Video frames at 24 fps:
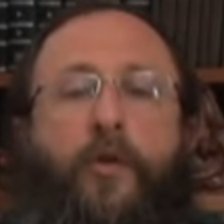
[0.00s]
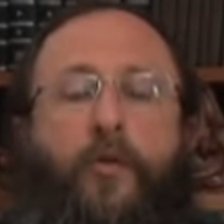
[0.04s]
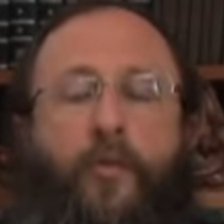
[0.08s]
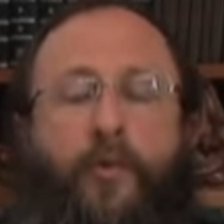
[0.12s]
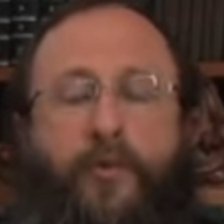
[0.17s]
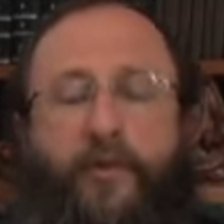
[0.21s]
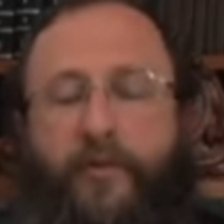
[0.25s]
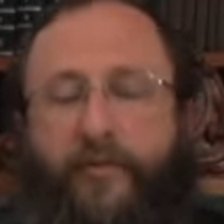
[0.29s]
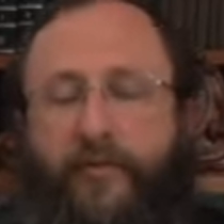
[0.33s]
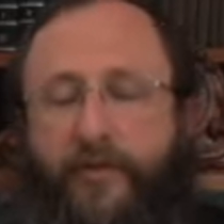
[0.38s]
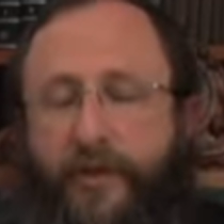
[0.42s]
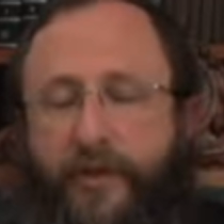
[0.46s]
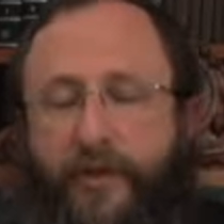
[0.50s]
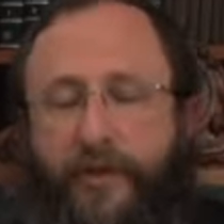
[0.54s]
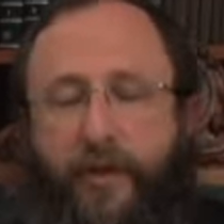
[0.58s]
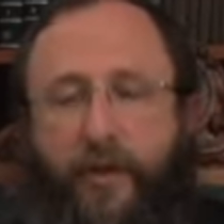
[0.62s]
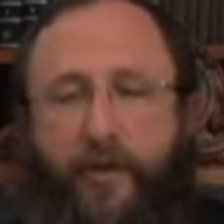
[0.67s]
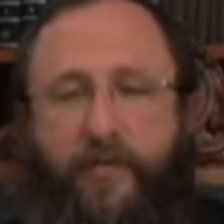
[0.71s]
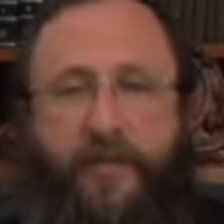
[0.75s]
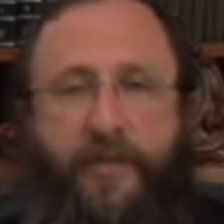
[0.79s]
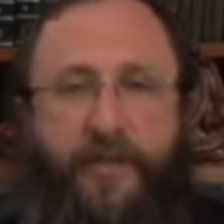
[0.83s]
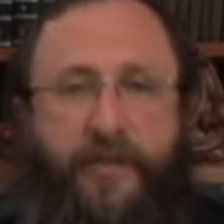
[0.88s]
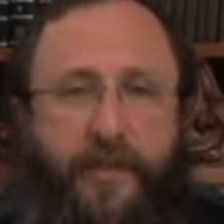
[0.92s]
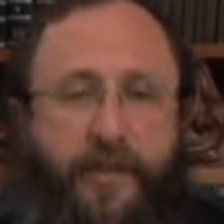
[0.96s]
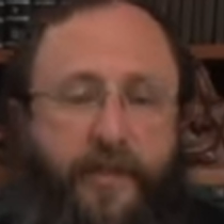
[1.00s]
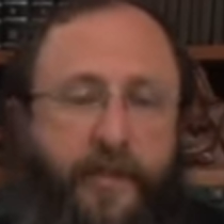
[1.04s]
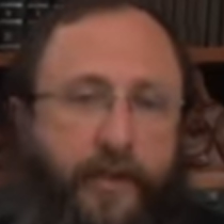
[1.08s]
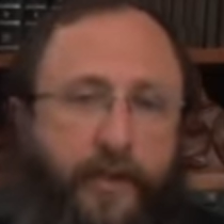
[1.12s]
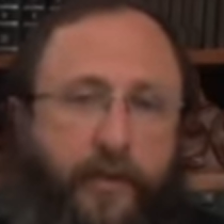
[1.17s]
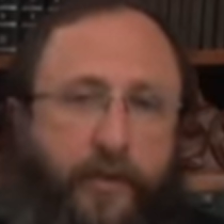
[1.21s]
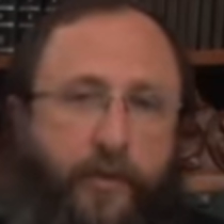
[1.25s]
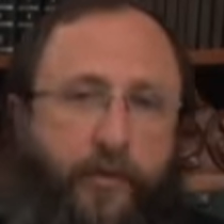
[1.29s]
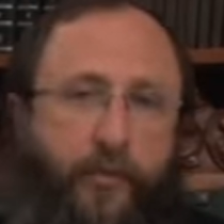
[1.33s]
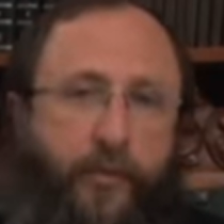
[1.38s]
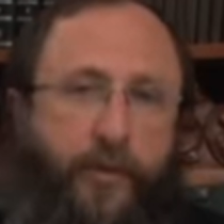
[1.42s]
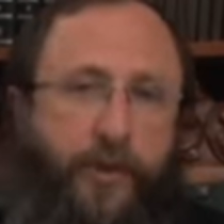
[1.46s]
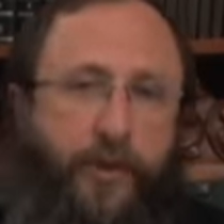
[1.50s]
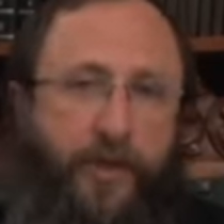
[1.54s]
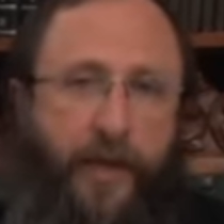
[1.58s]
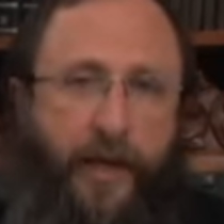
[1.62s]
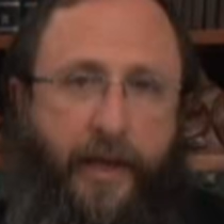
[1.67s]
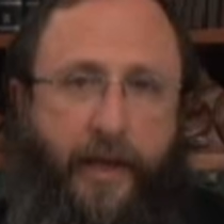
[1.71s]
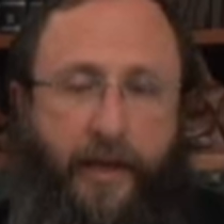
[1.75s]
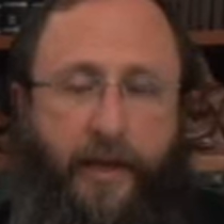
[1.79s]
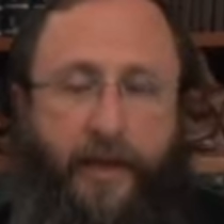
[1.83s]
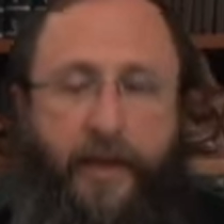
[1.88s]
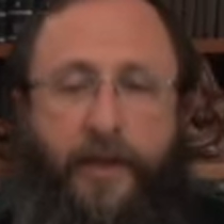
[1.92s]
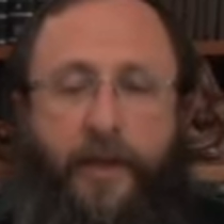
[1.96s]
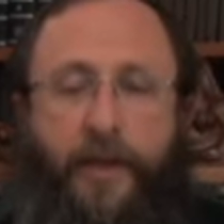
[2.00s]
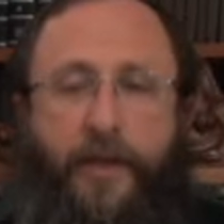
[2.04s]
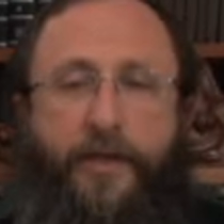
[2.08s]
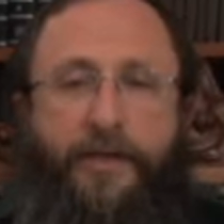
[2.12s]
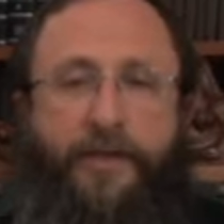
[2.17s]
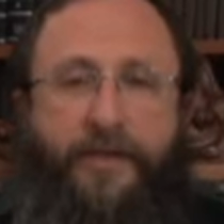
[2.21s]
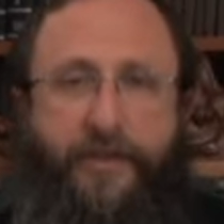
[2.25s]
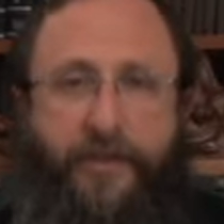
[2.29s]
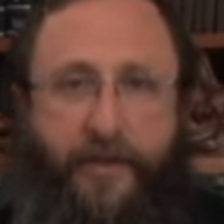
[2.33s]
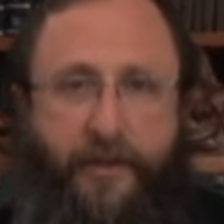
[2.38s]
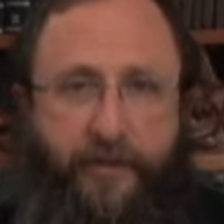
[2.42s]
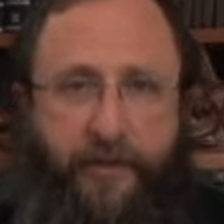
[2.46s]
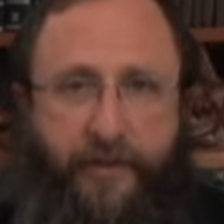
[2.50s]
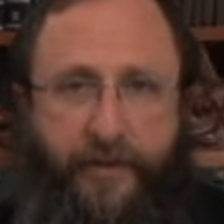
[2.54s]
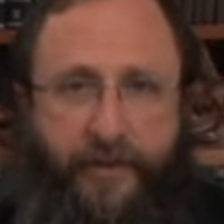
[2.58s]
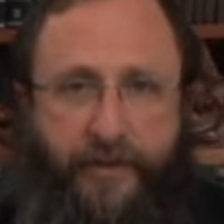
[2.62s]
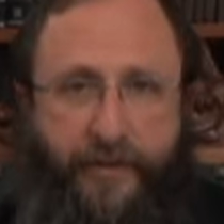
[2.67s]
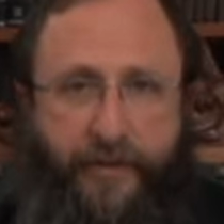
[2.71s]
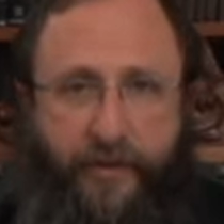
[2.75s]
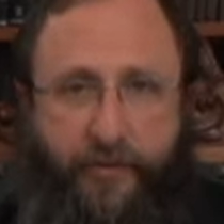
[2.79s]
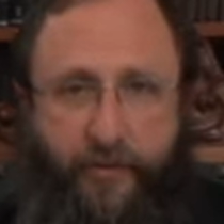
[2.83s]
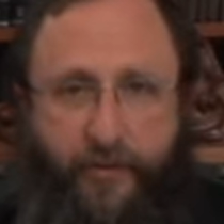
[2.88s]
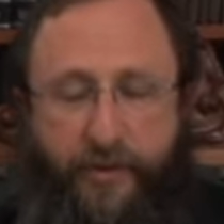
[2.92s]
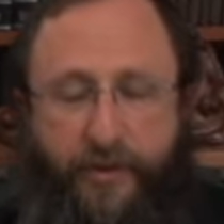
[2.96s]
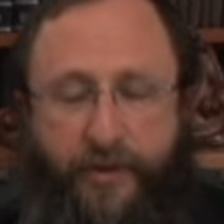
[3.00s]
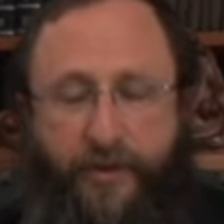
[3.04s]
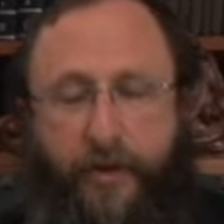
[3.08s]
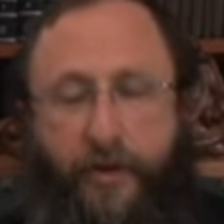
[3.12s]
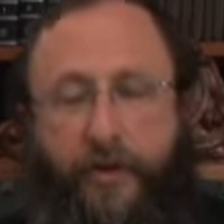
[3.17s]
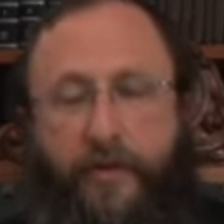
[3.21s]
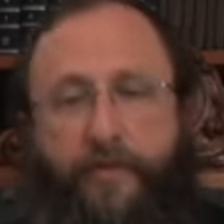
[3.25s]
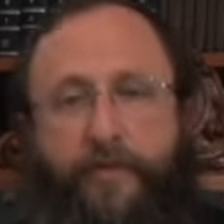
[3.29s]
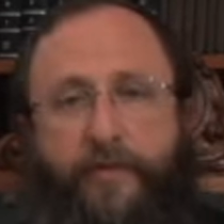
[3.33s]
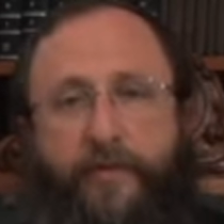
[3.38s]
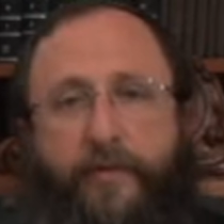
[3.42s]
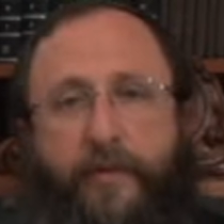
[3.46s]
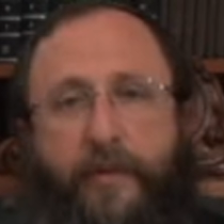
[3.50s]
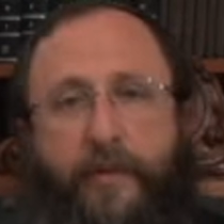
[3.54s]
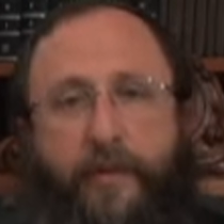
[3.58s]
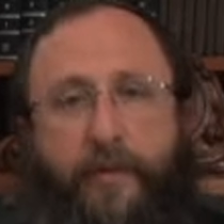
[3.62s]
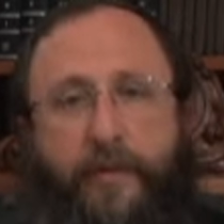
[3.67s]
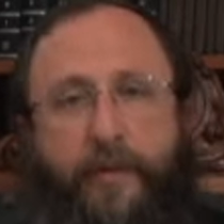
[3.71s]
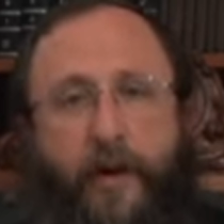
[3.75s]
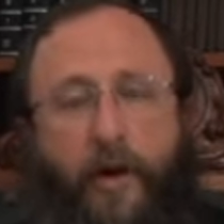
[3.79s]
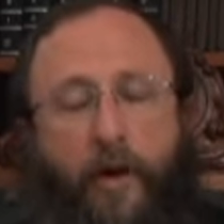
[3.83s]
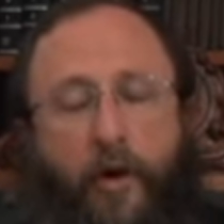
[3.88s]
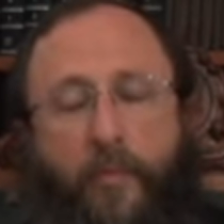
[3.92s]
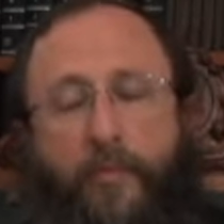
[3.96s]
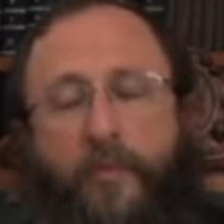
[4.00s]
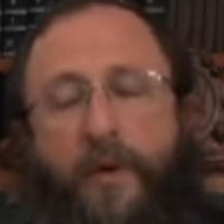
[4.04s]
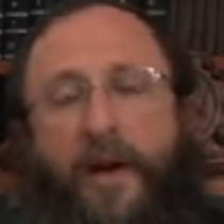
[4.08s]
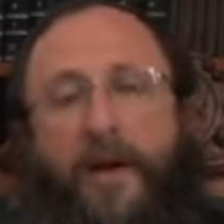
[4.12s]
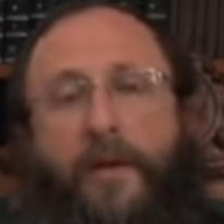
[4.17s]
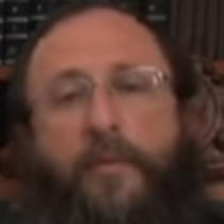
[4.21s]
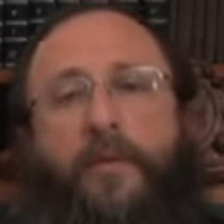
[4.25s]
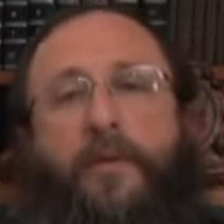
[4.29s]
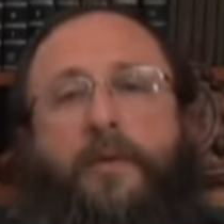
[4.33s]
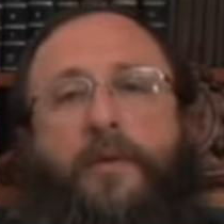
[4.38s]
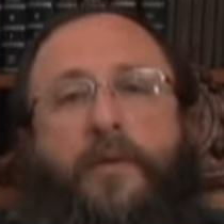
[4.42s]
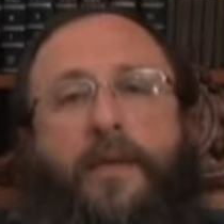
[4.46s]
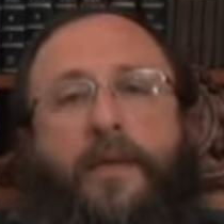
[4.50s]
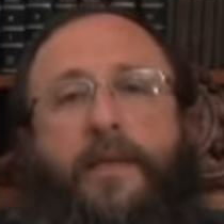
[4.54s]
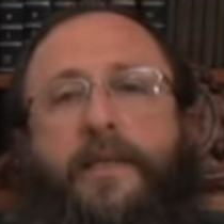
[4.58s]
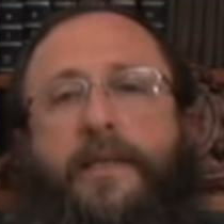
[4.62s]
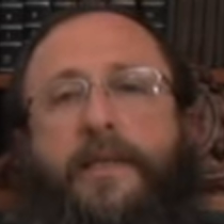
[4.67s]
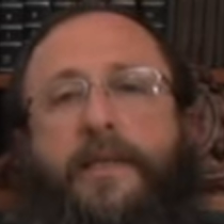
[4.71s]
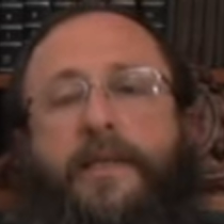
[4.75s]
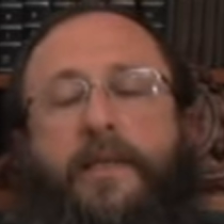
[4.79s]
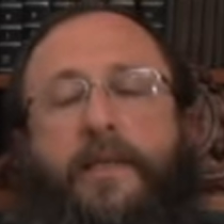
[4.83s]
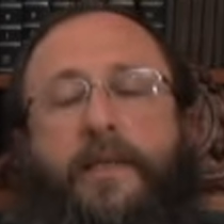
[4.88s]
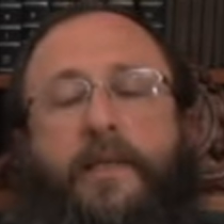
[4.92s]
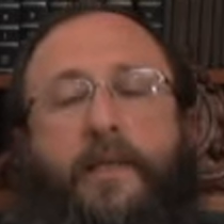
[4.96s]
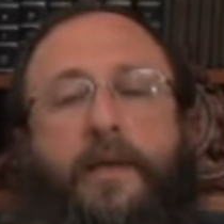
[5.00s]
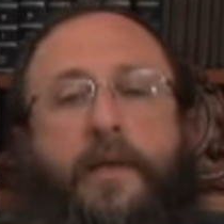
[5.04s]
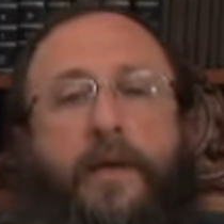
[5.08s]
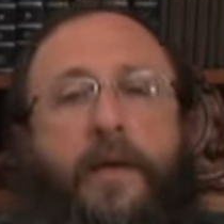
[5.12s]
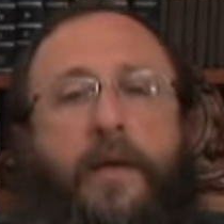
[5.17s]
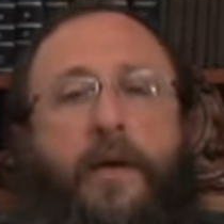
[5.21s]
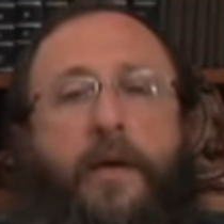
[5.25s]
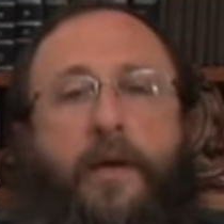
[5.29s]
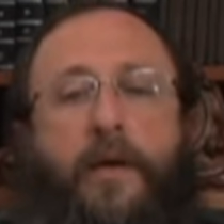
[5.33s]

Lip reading: with the vision of Ezekiel, which any serious student of our Bible can see.